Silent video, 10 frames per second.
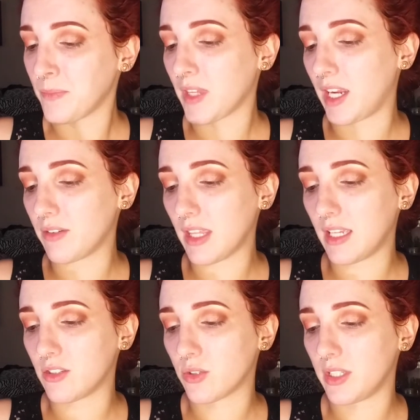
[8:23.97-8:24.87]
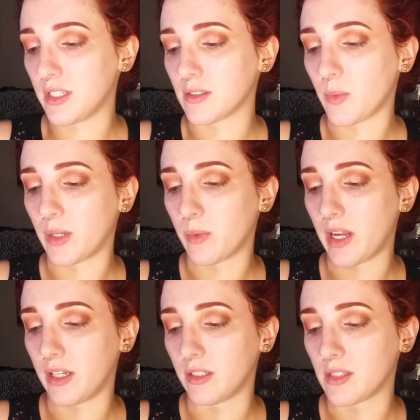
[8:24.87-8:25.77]
I really enjoyed this Wet n
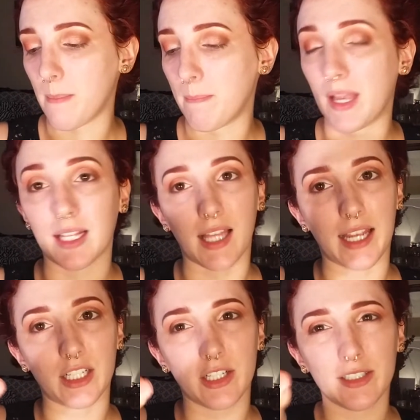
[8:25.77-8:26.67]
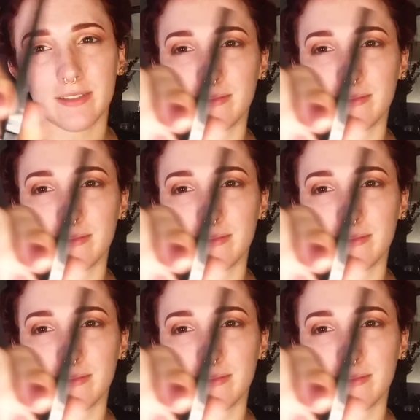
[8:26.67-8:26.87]
Wild Megaliner.